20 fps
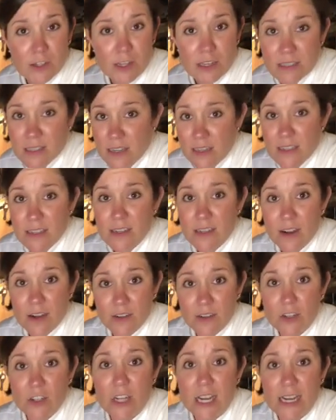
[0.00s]
It's because I
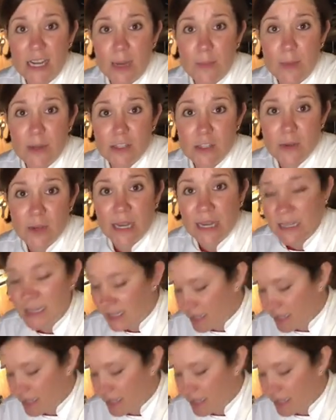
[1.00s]
talk too daggone much, okay?